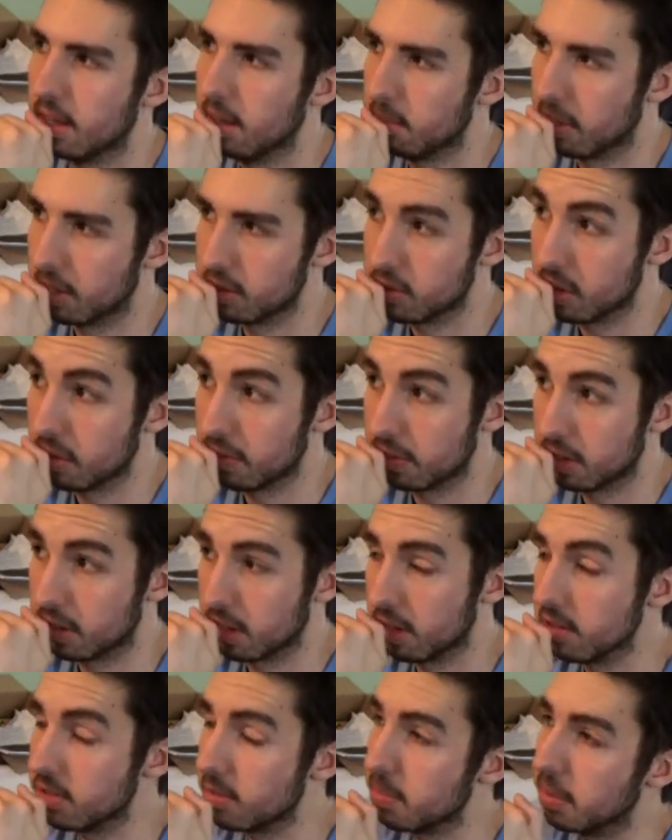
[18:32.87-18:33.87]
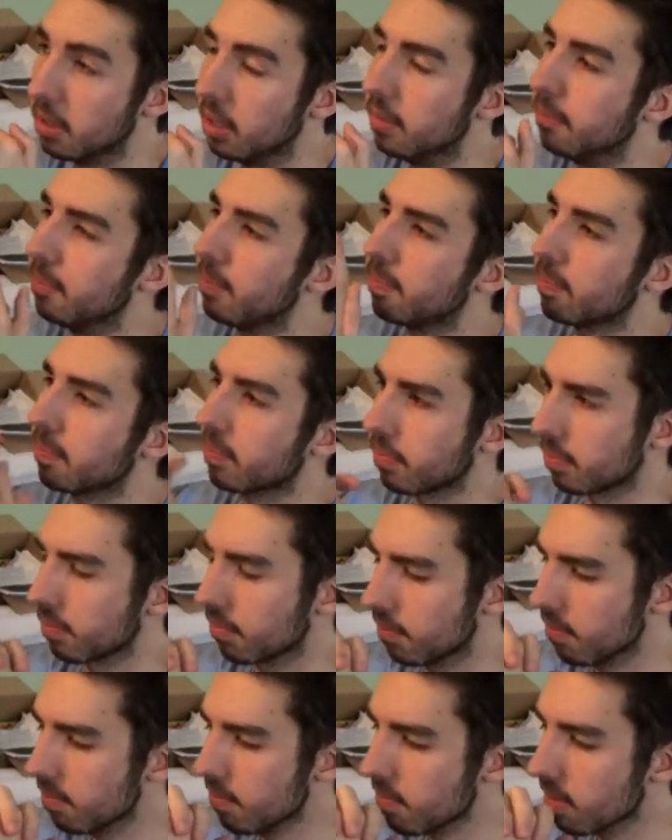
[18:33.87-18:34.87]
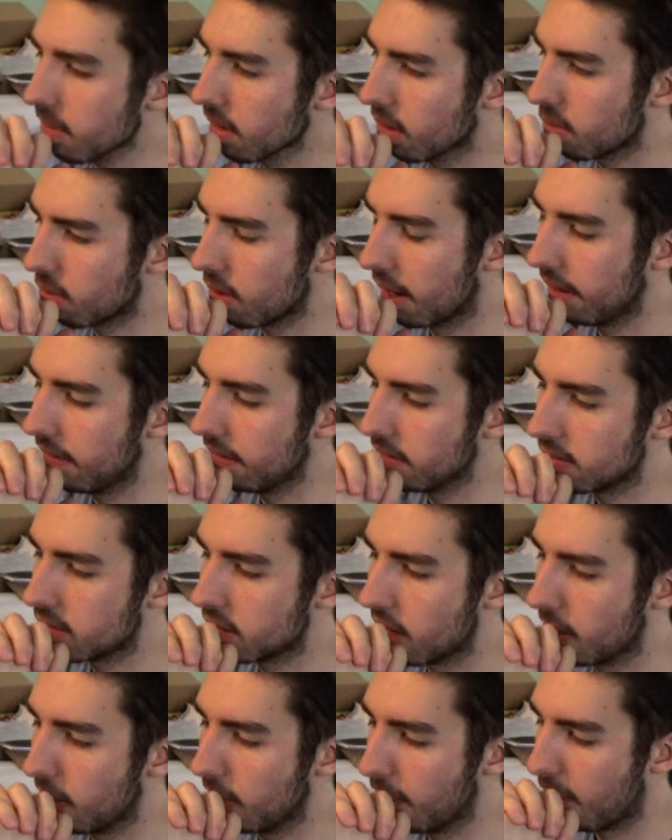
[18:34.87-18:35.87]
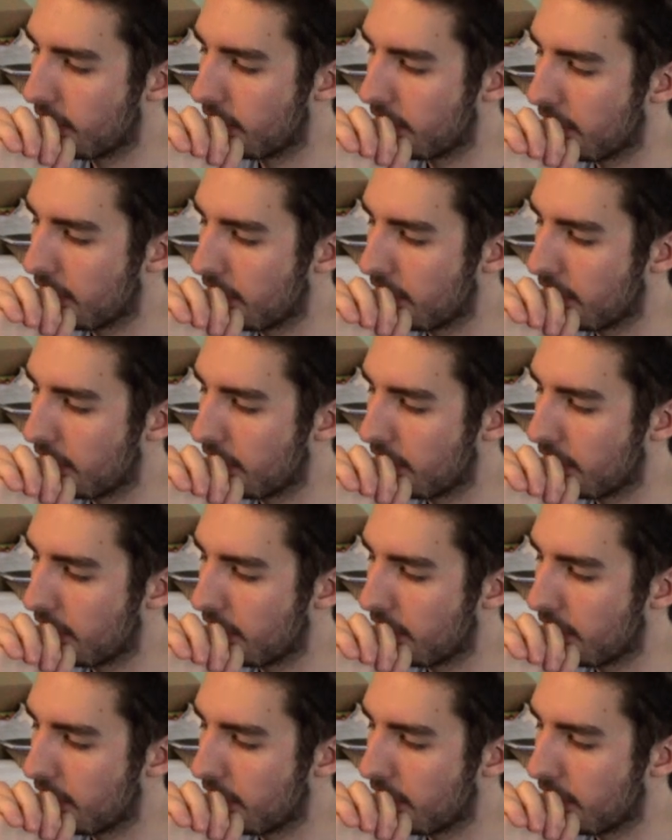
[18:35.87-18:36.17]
I'm not sure if it does, but right, so